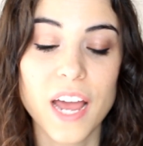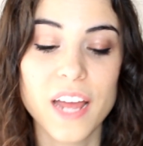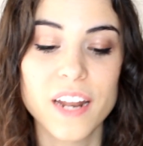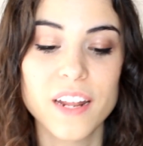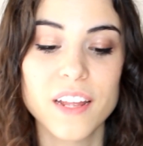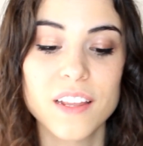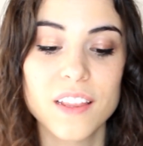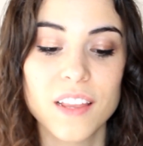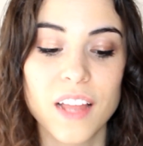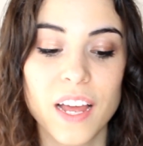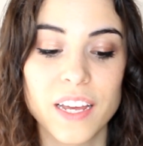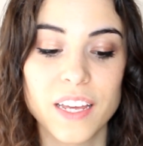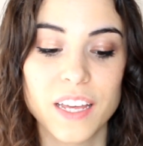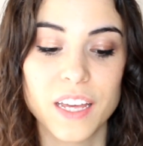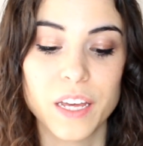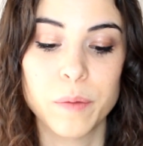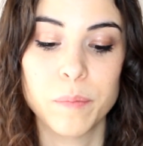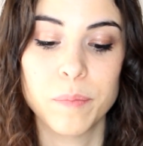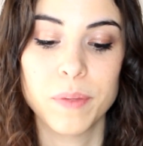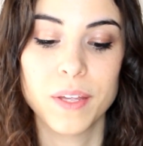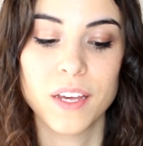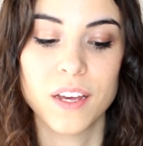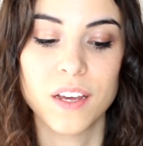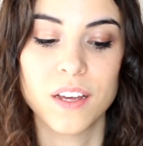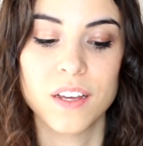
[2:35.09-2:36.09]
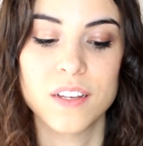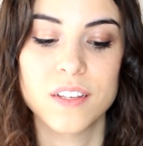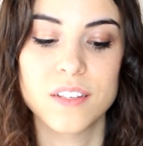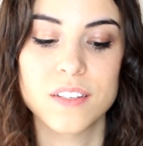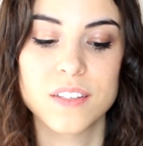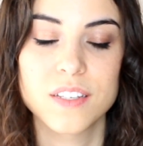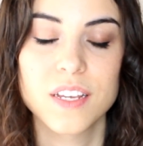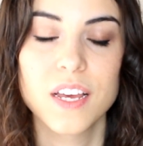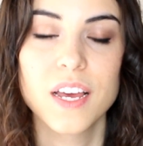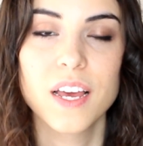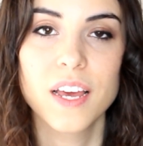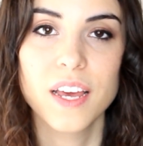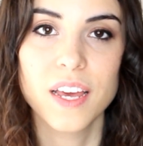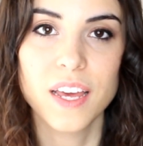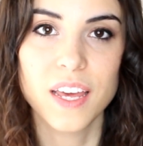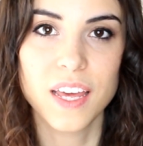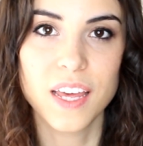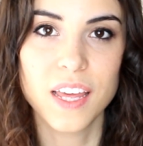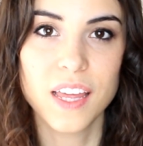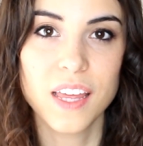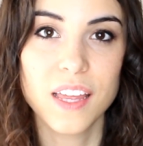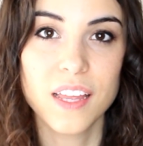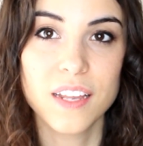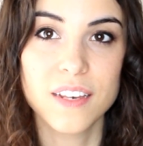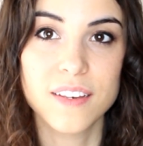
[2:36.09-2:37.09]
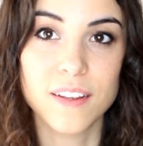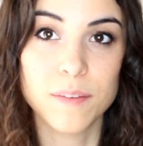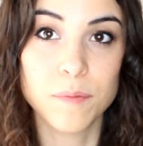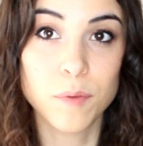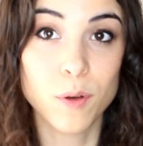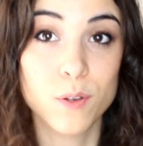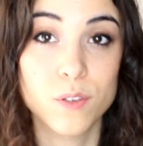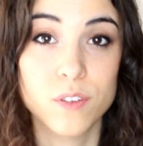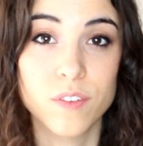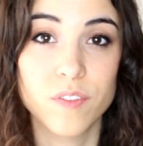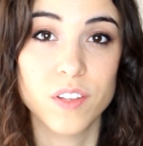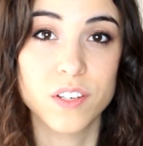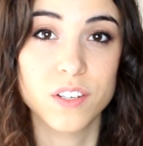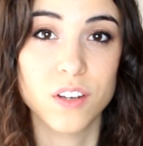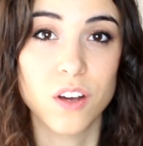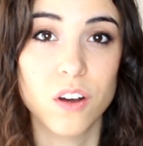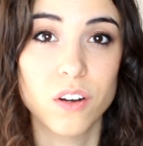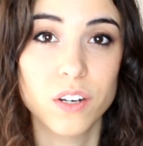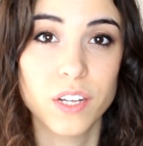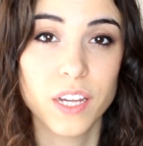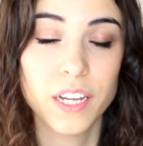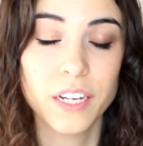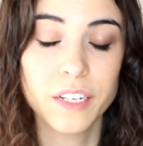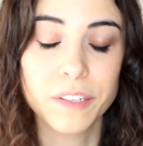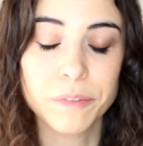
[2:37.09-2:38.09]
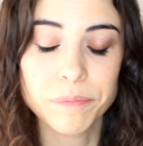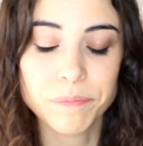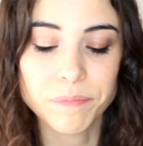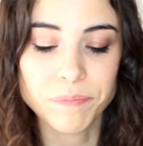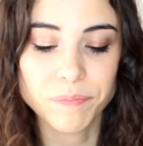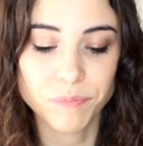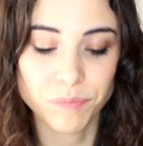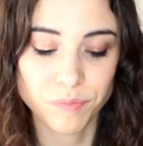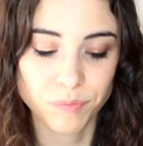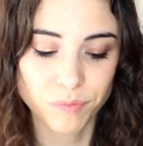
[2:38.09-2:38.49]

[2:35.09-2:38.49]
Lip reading: I didn't like him because he did most of the talking,